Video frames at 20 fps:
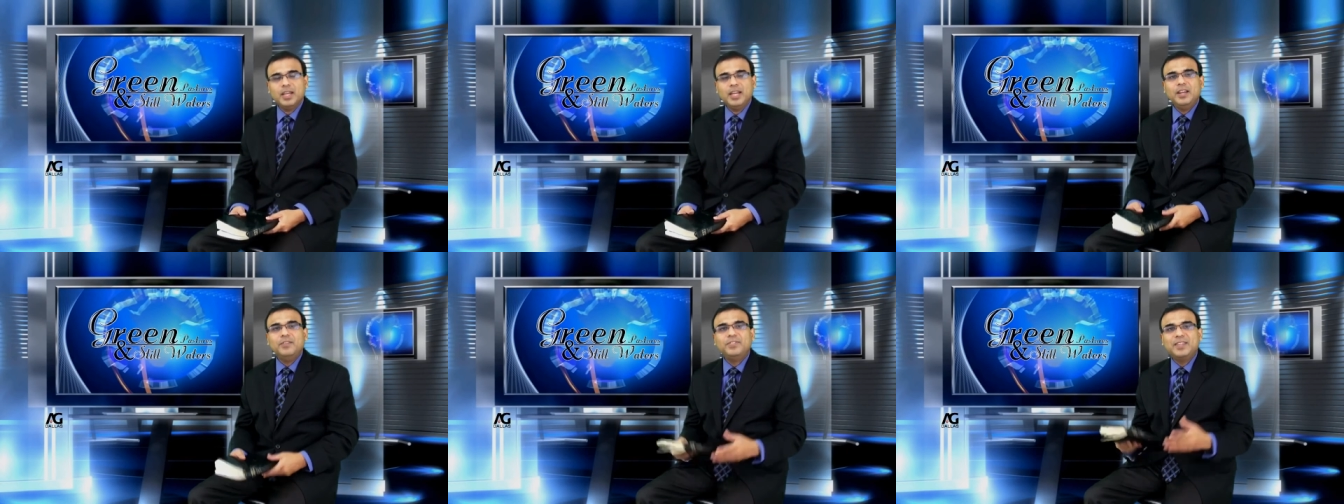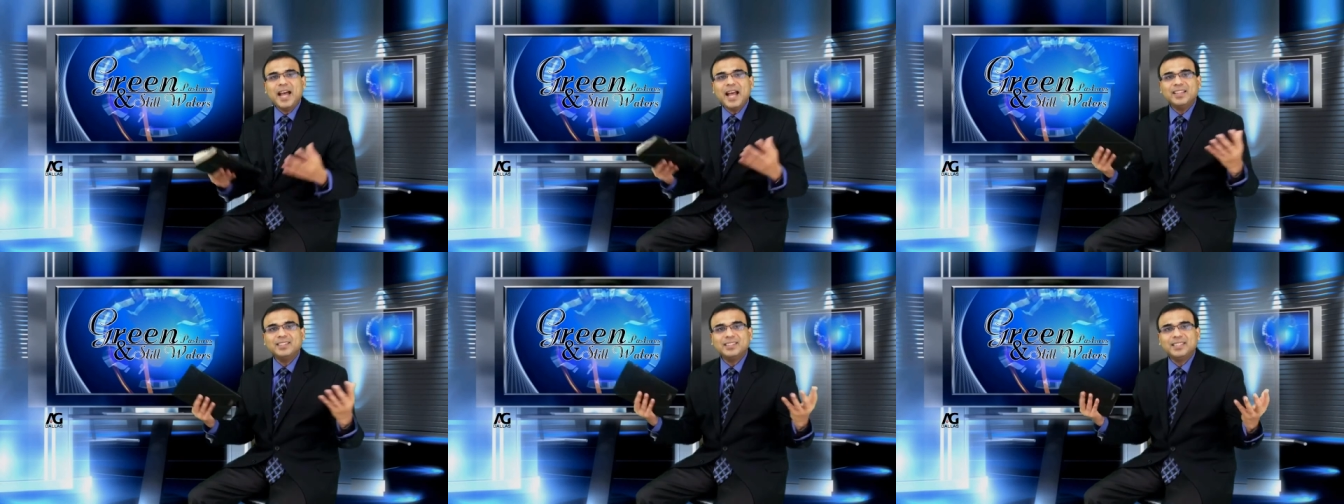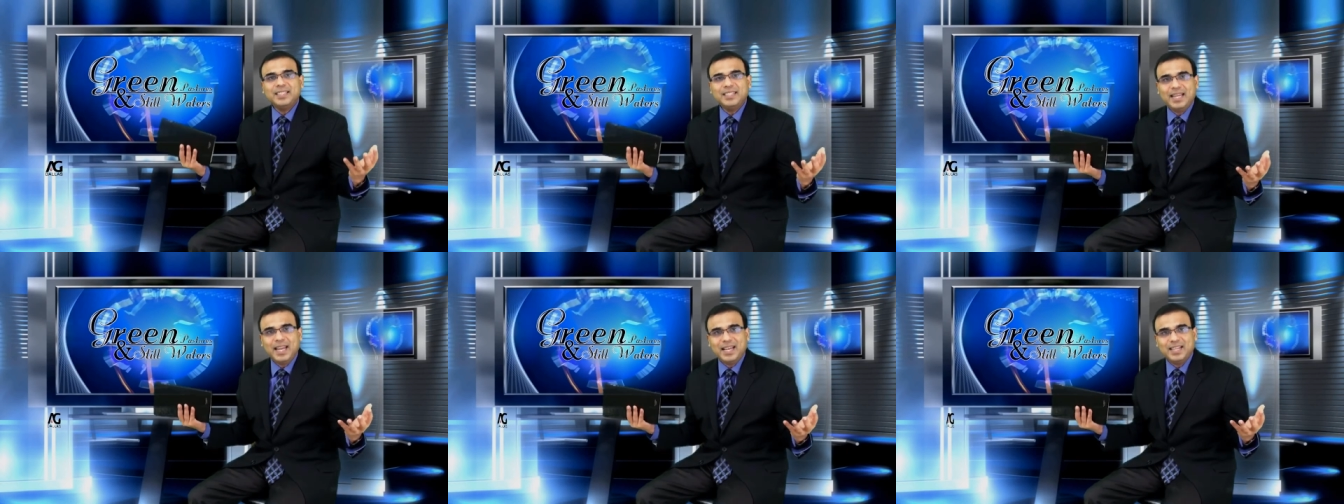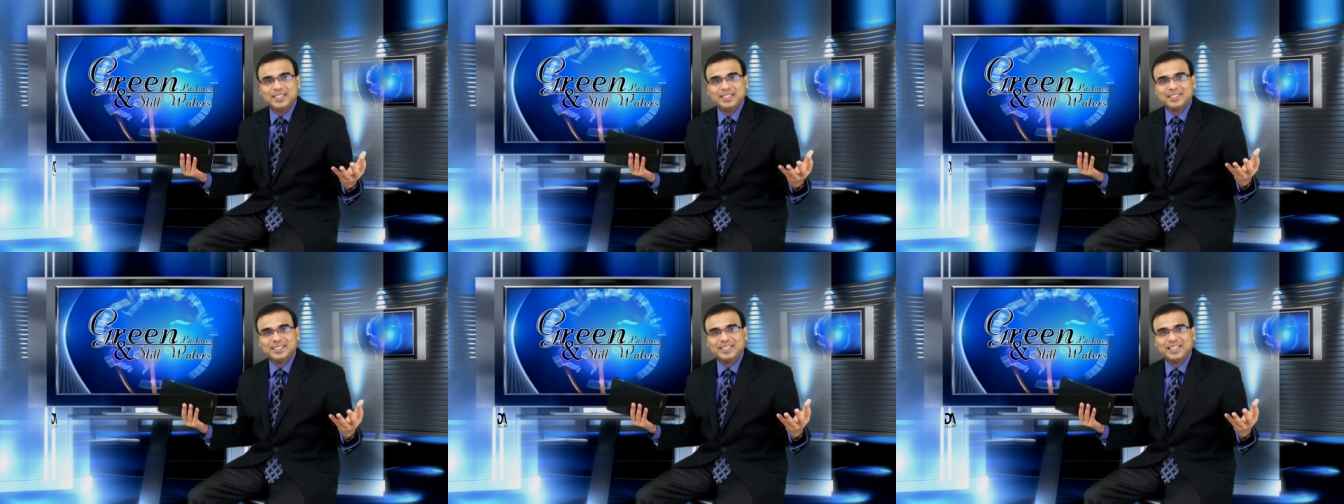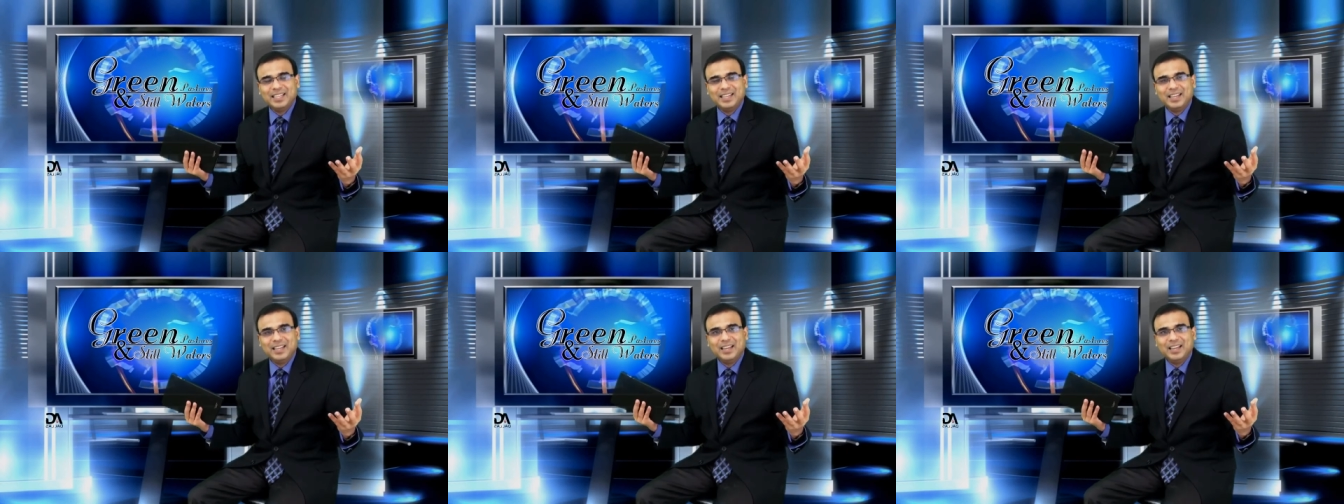If that's the
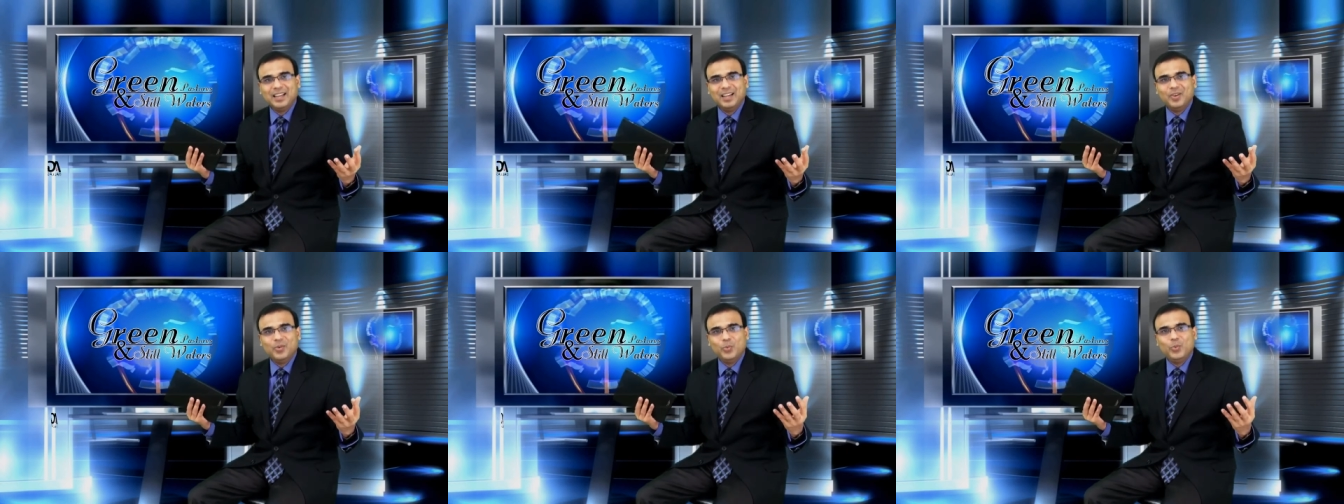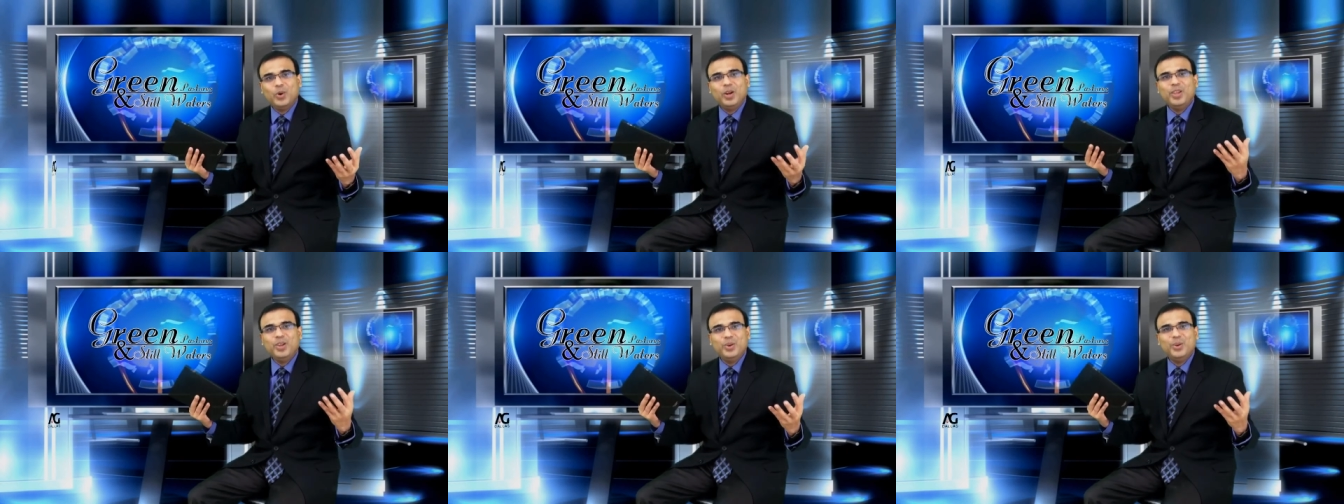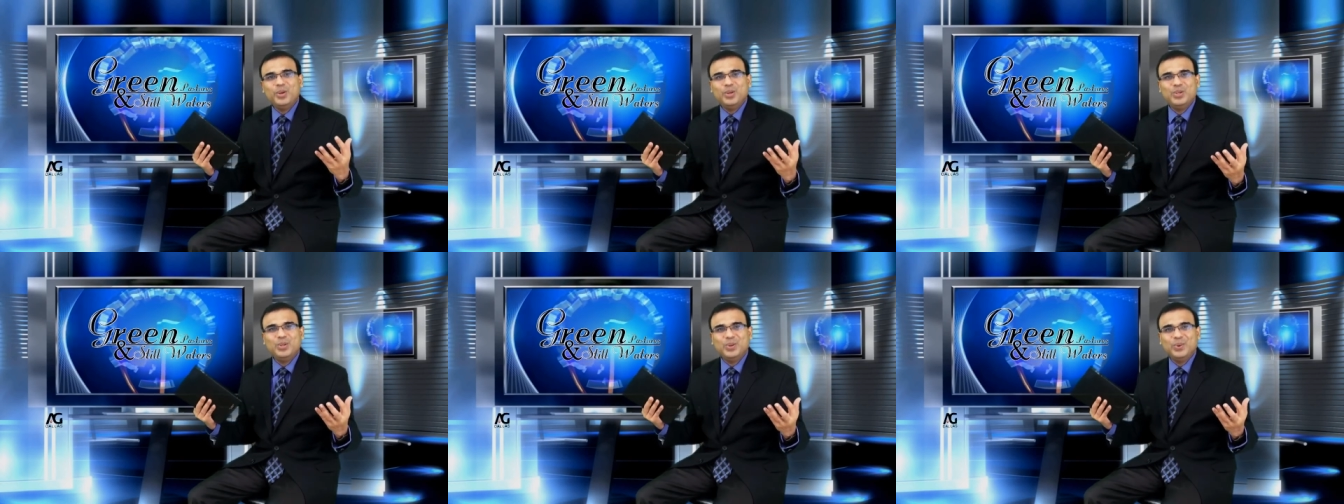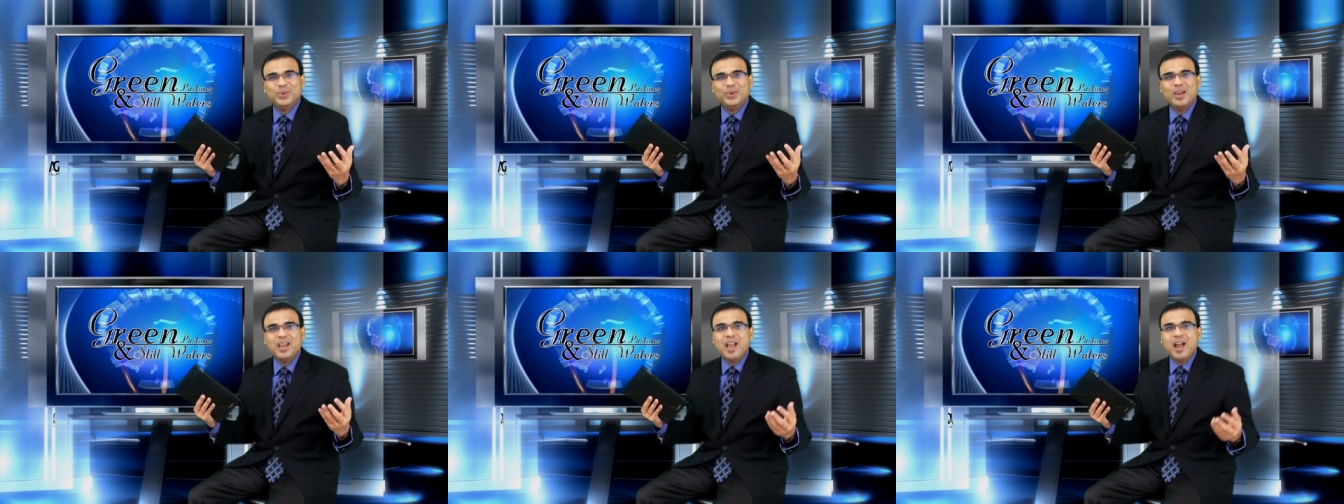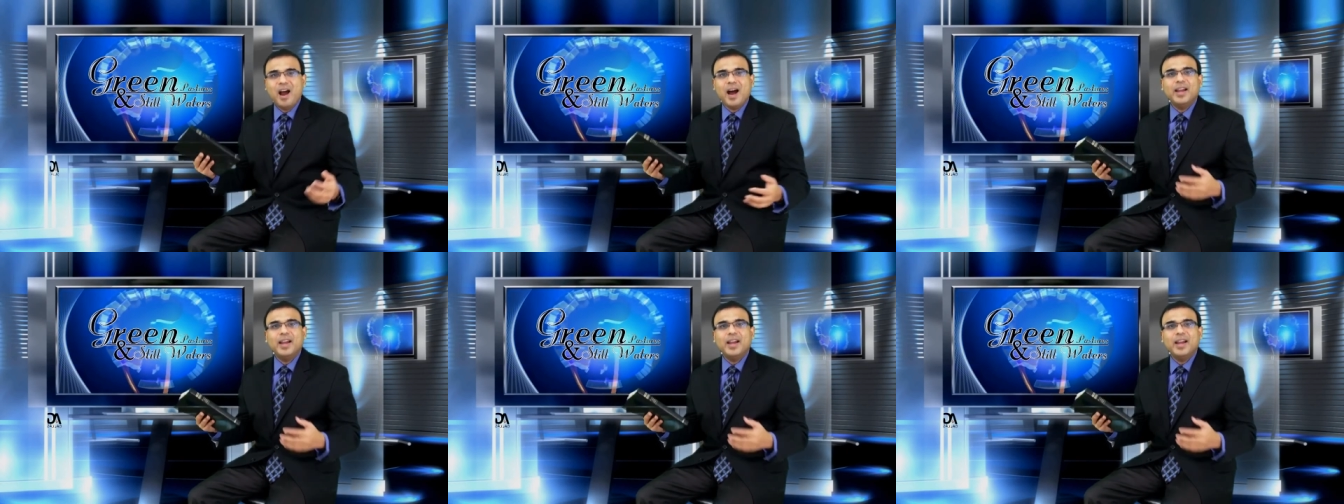case, what are you going to do?